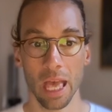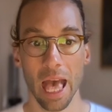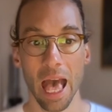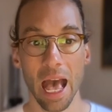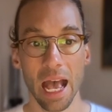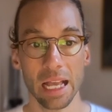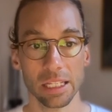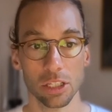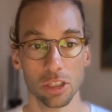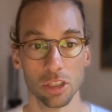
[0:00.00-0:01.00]

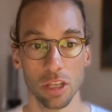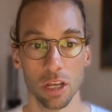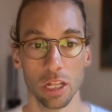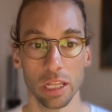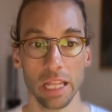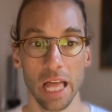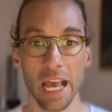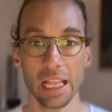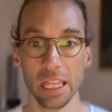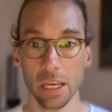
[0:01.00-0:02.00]
as the
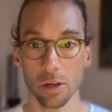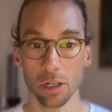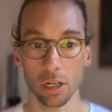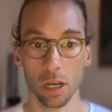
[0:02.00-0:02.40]
likelihood